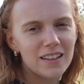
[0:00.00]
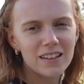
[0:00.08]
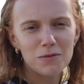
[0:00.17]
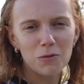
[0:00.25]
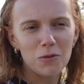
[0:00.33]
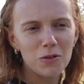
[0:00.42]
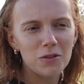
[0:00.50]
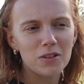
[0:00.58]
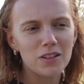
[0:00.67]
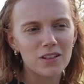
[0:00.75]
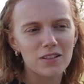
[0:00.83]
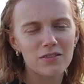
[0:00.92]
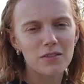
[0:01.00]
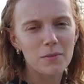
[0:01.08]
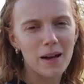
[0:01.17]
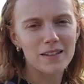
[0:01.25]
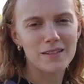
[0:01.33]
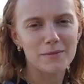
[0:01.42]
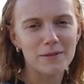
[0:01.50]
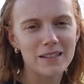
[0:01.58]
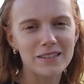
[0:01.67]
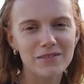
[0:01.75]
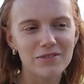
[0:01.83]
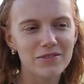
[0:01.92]
This walk reminds
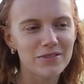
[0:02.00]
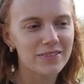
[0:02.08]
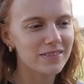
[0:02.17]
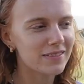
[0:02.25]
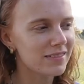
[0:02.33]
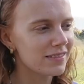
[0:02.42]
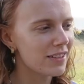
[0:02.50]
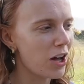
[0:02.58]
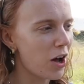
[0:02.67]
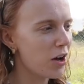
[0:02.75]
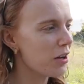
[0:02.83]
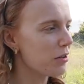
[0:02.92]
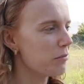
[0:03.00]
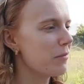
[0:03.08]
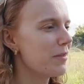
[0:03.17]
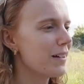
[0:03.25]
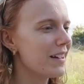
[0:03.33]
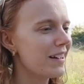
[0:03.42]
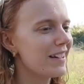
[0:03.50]
me of home.